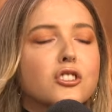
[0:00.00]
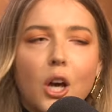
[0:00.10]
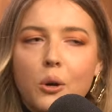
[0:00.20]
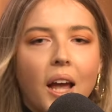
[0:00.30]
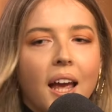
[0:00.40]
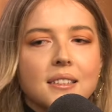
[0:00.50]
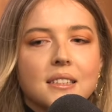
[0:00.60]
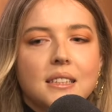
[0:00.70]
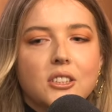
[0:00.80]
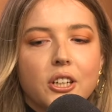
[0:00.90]
so
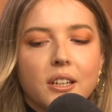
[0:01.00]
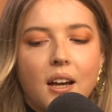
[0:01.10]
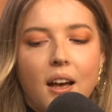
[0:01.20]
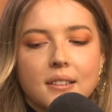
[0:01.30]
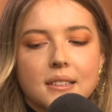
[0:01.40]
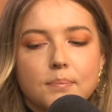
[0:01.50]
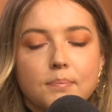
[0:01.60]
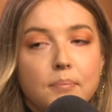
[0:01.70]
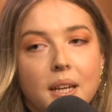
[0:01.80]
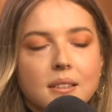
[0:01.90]
nice. He took us,
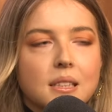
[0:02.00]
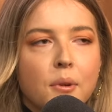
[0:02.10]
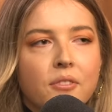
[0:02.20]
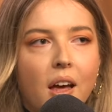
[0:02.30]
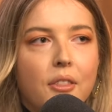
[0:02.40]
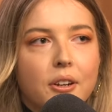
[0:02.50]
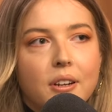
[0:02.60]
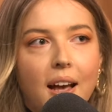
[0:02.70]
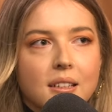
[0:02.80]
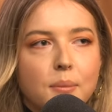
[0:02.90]
me and some of the other
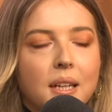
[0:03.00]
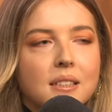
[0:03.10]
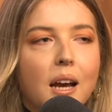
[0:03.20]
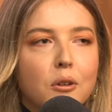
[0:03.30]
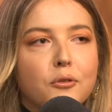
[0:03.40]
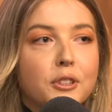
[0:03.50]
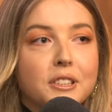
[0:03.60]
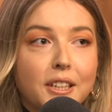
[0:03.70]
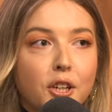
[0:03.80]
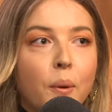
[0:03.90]
castmates, out for
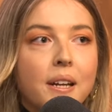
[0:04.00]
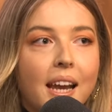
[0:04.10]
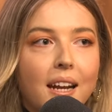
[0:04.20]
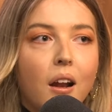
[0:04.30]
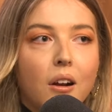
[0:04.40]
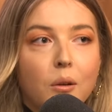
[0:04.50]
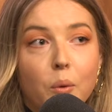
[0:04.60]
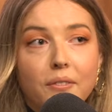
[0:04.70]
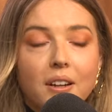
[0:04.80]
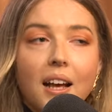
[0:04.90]
dinner one night on our,
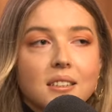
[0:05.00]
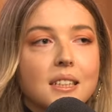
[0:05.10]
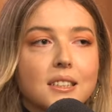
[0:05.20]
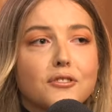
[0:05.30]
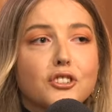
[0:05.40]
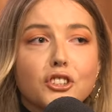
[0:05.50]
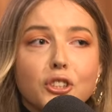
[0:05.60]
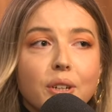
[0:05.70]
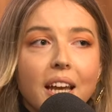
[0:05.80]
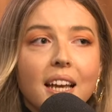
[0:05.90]
one of our last nights of
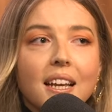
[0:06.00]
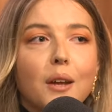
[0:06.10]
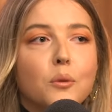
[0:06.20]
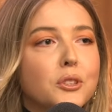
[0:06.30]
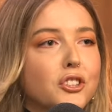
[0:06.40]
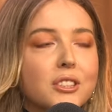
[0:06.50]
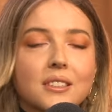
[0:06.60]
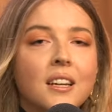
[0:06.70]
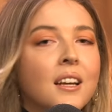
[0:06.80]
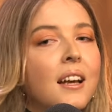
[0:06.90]
shooting, and we just